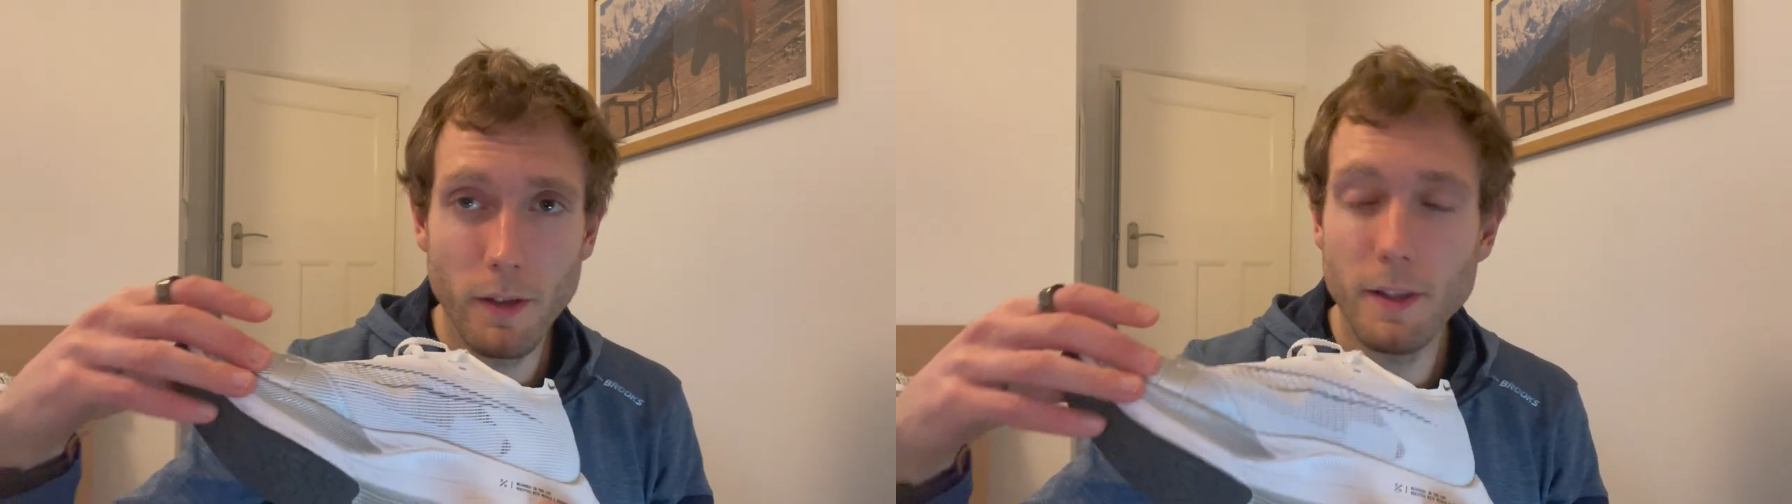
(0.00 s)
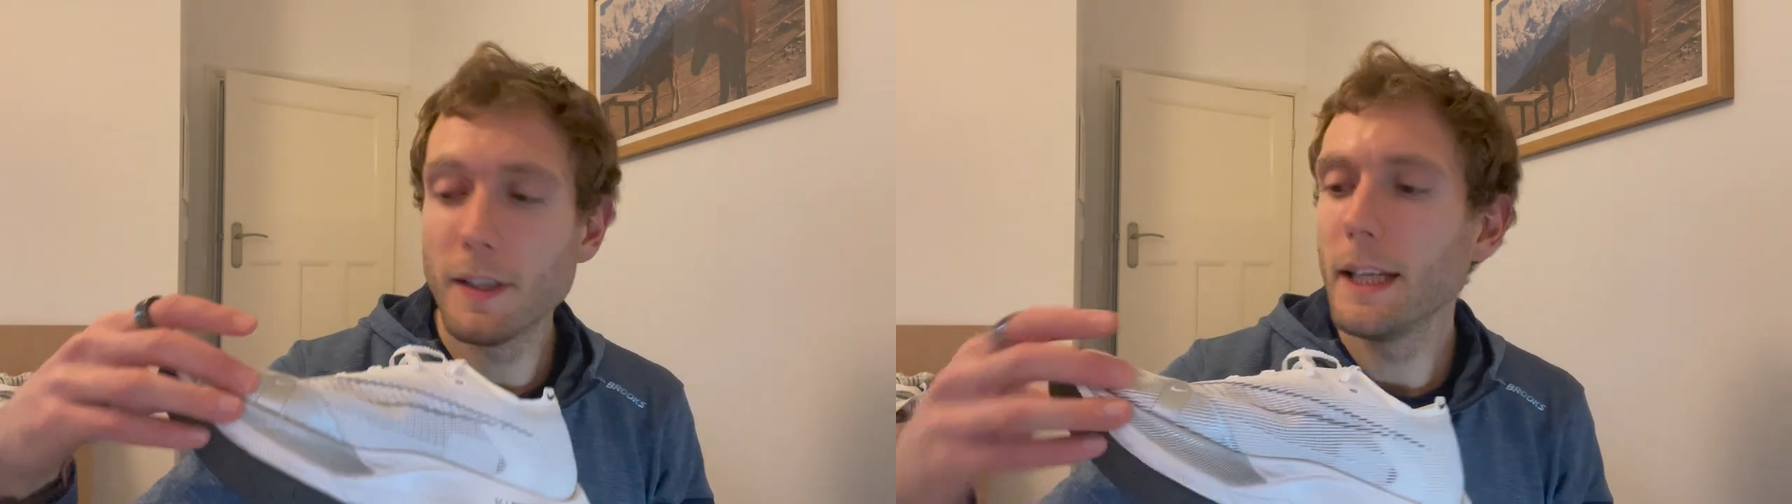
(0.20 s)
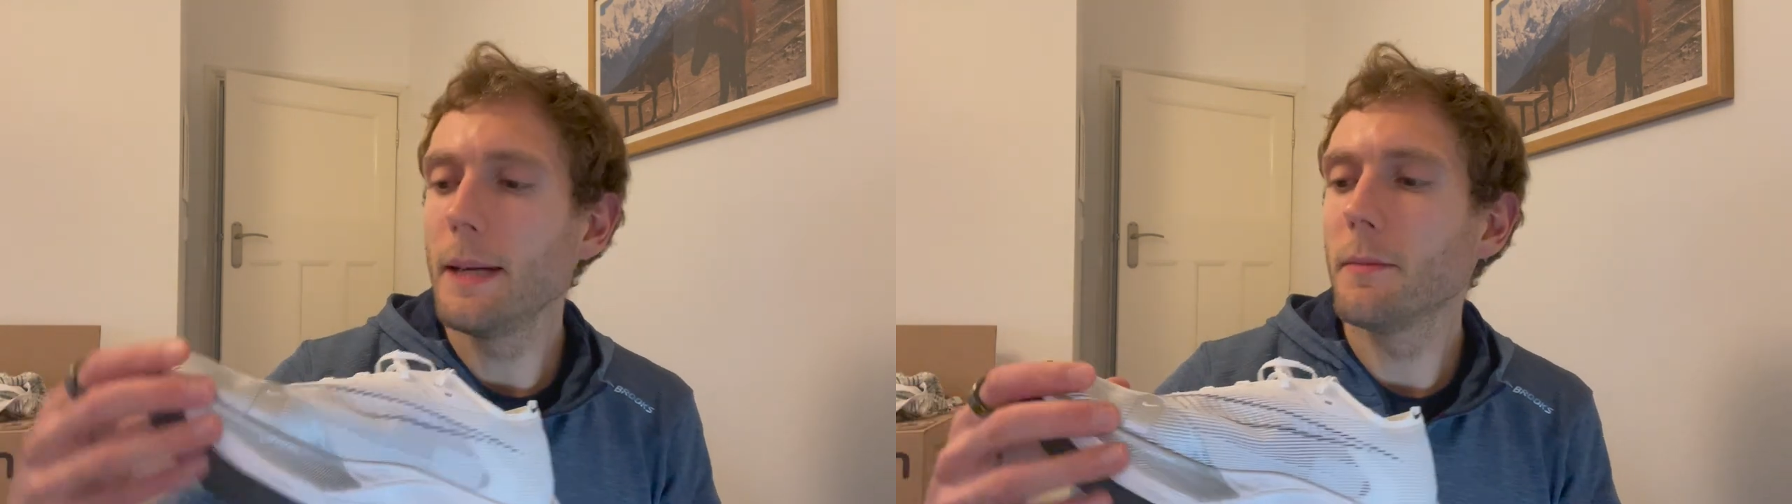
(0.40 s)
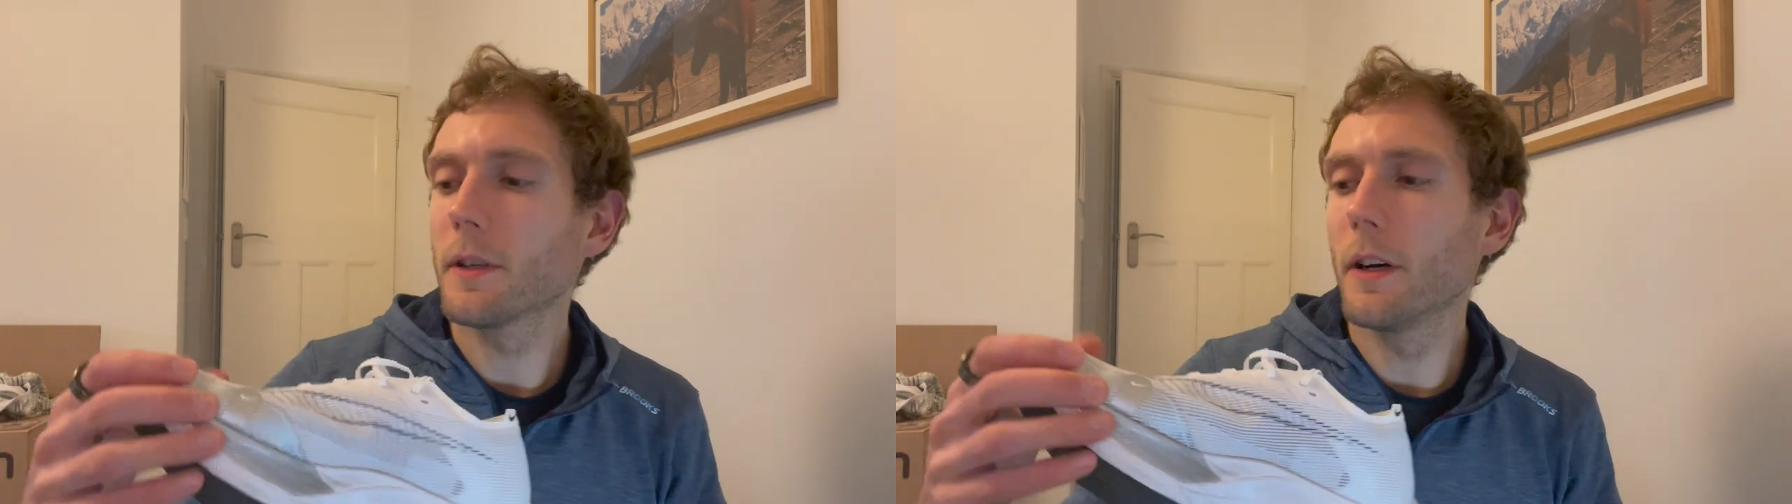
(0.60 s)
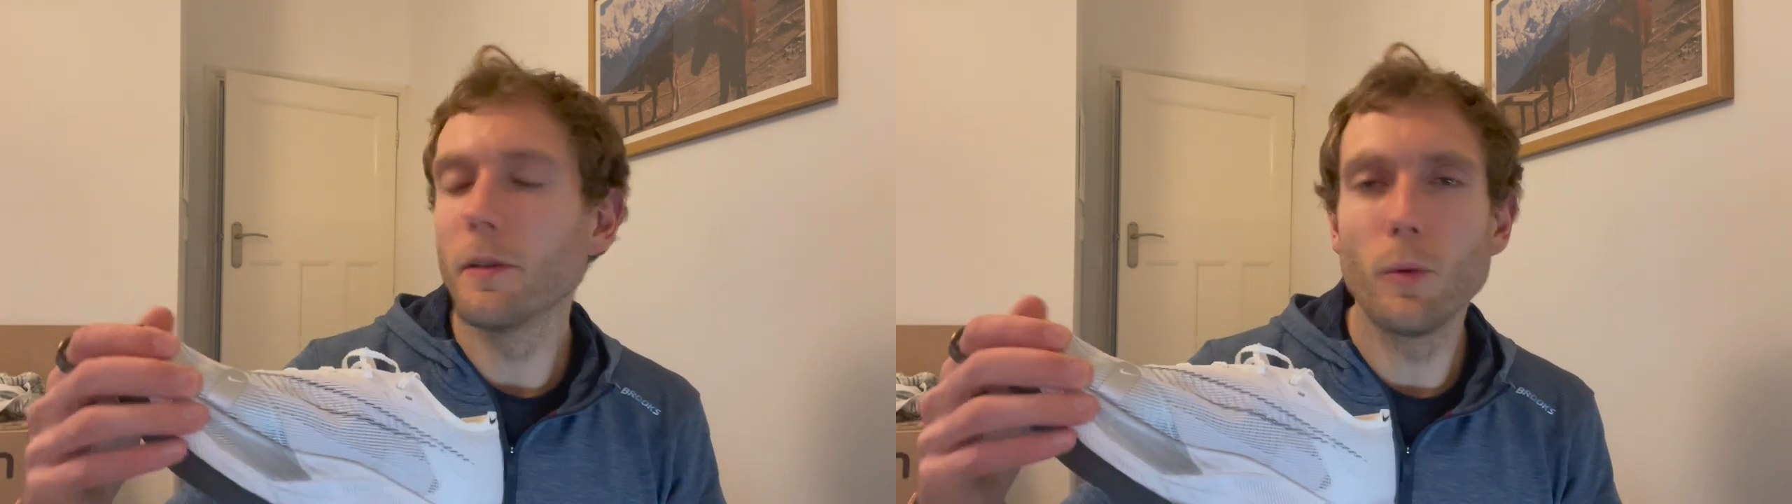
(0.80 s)
seems
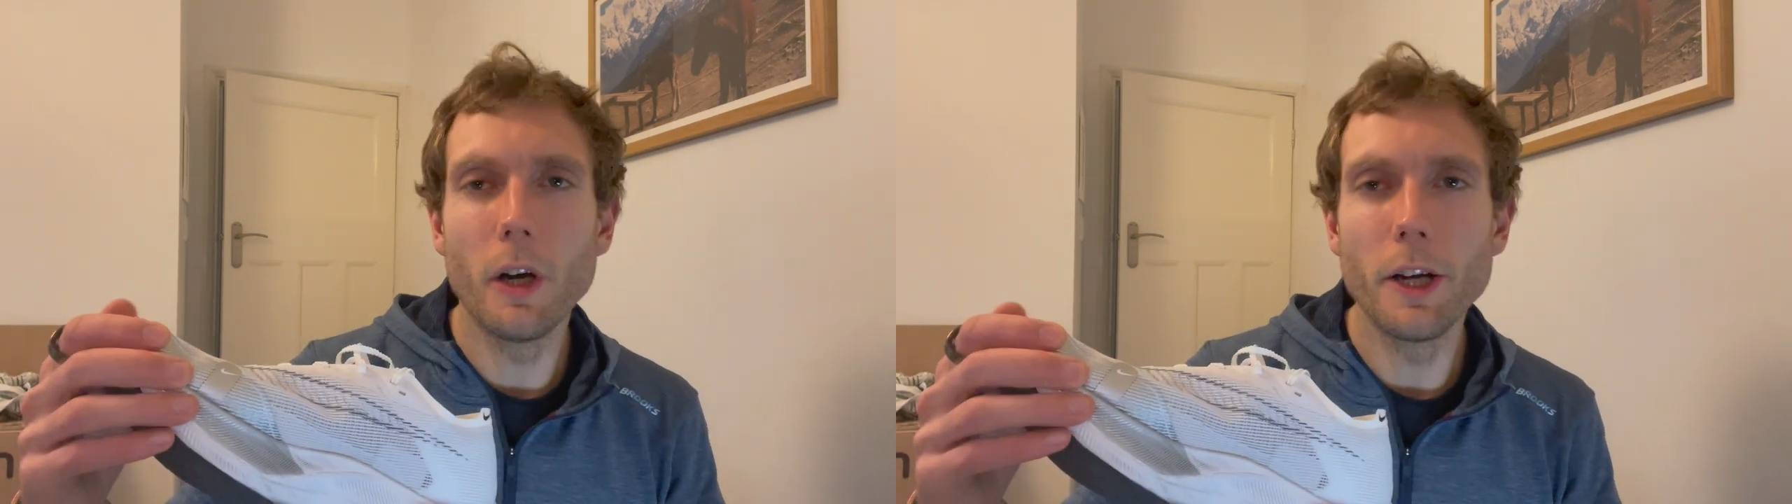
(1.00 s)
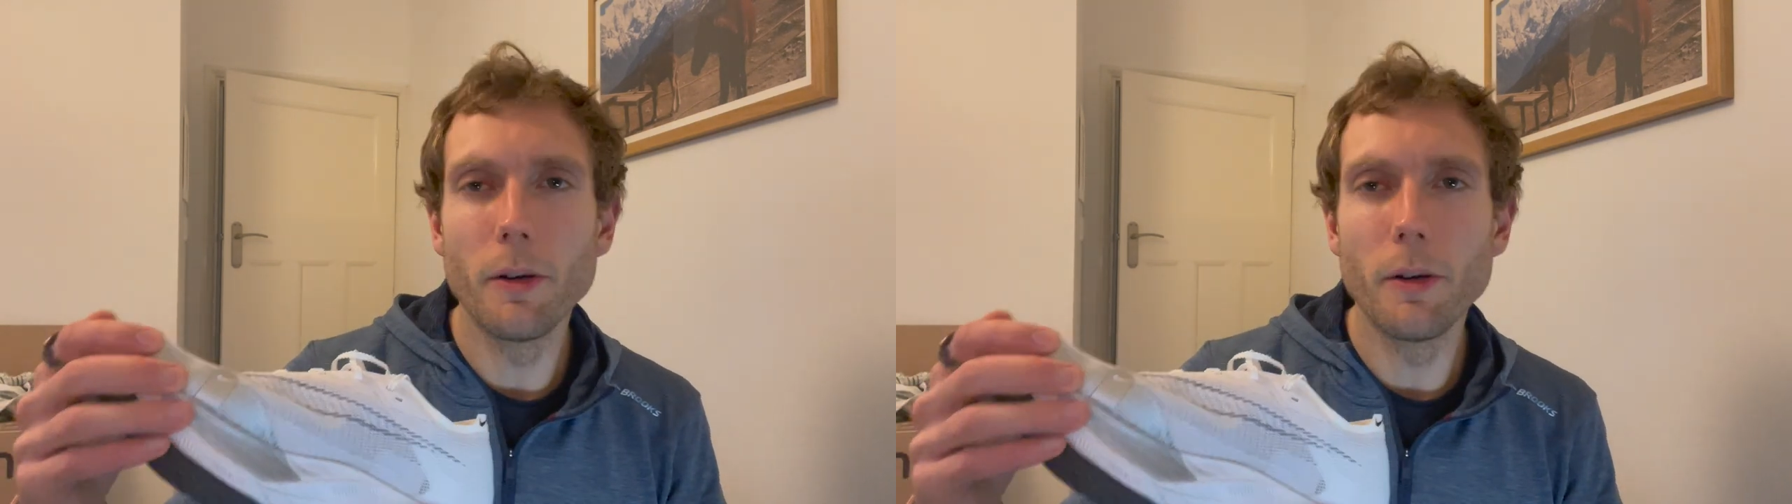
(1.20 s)
kind of wider